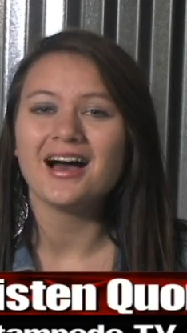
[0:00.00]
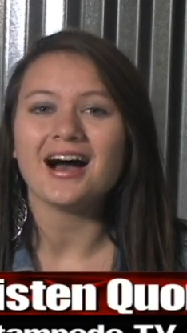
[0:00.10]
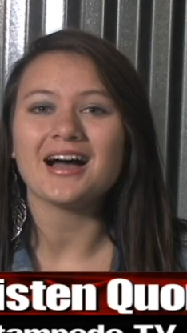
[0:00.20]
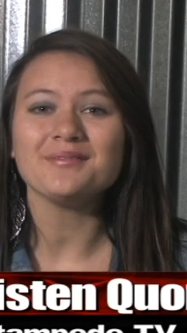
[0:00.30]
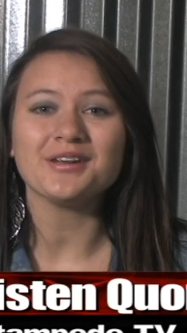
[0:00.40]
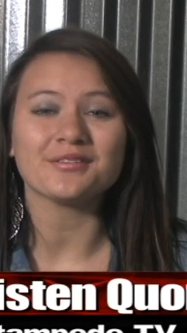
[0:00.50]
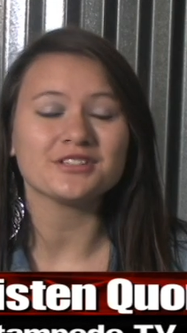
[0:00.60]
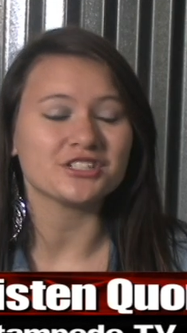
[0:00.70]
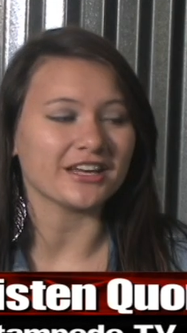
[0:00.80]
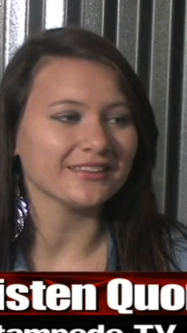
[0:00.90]
I'm here with
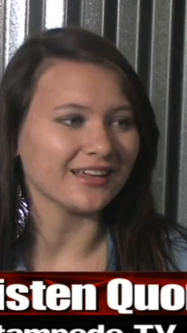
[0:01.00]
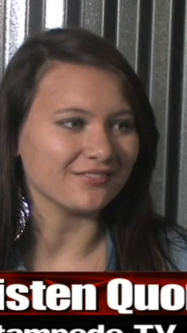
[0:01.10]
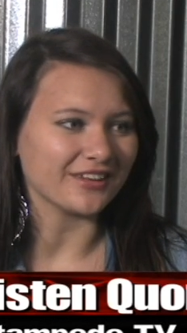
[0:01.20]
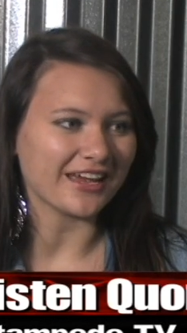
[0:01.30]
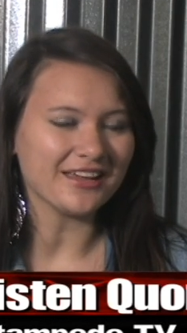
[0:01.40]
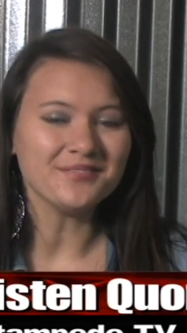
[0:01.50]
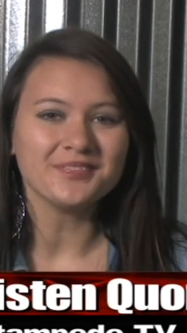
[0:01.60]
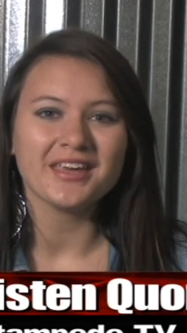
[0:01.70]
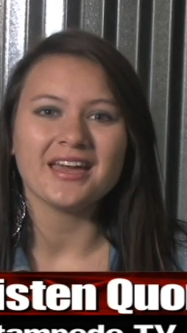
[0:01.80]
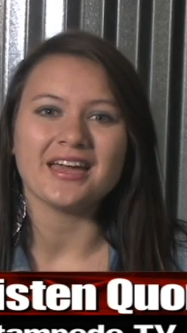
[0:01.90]
Jan Loveday,
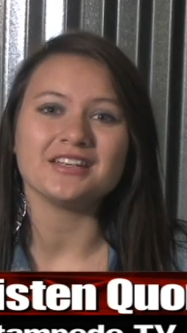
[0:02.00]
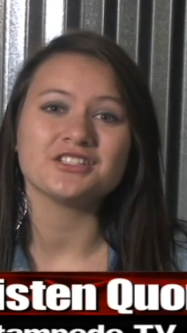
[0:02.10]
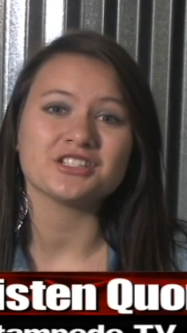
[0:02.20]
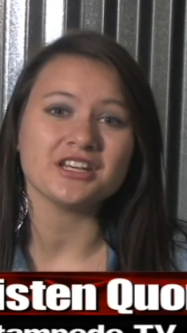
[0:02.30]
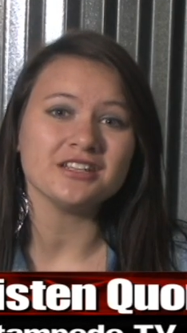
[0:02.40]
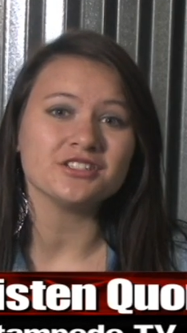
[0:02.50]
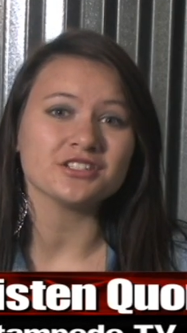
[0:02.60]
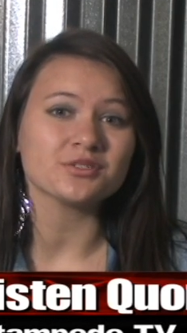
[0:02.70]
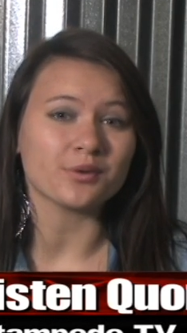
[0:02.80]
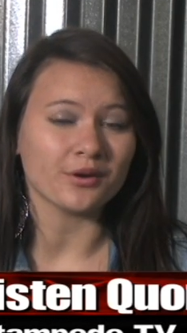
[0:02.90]
and she
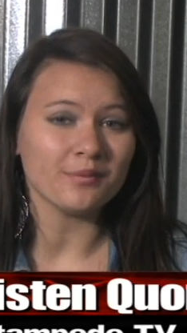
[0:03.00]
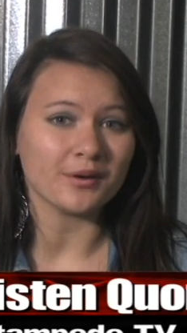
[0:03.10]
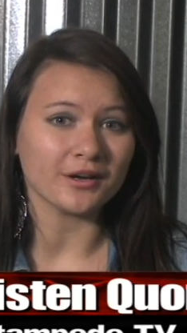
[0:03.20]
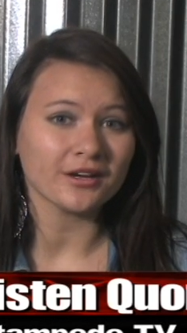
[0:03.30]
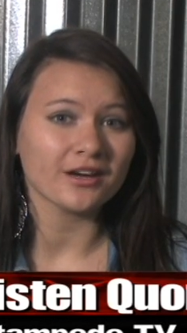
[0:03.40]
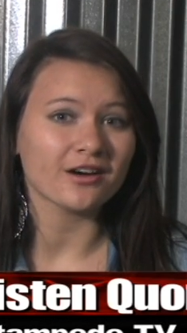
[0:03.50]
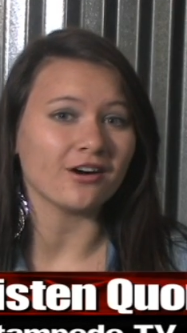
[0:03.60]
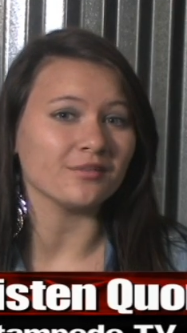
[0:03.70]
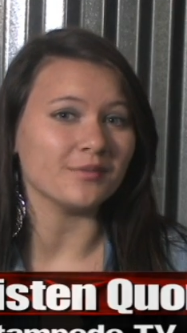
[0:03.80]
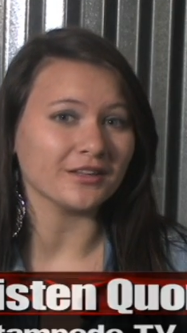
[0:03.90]
just wrote a book
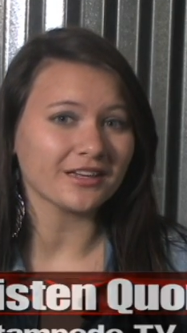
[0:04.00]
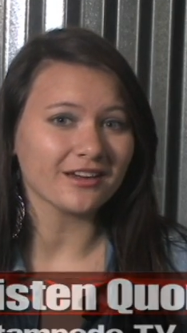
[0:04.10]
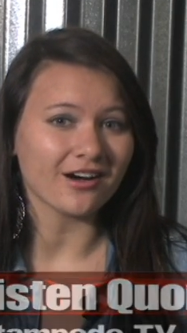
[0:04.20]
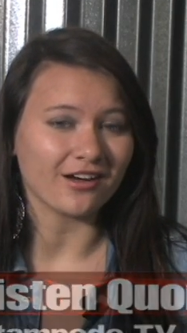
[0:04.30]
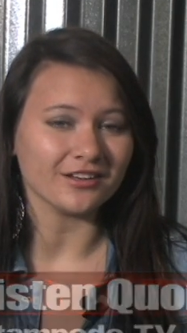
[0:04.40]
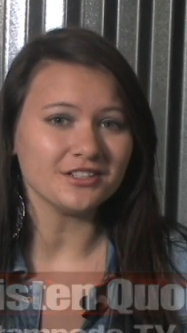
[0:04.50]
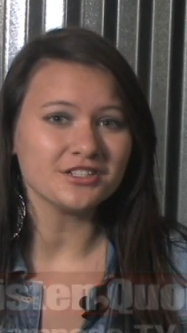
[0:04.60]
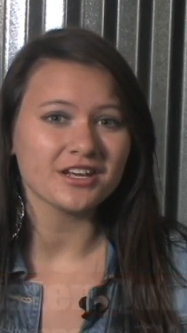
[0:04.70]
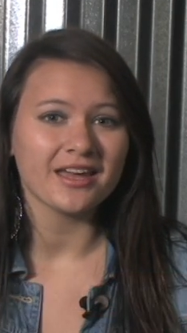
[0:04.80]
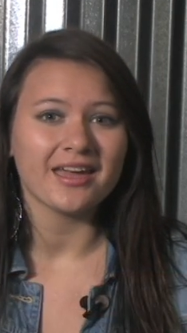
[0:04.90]
called Milligan College,